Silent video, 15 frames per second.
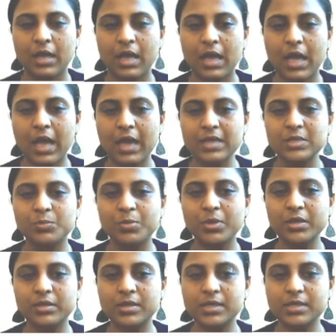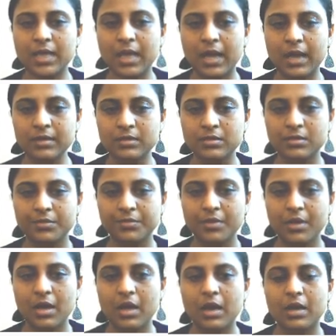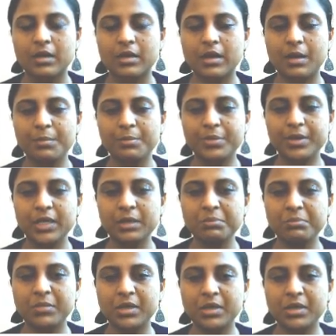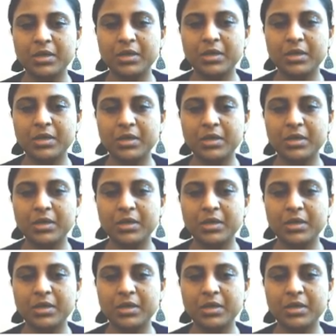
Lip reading: As per this act, a company means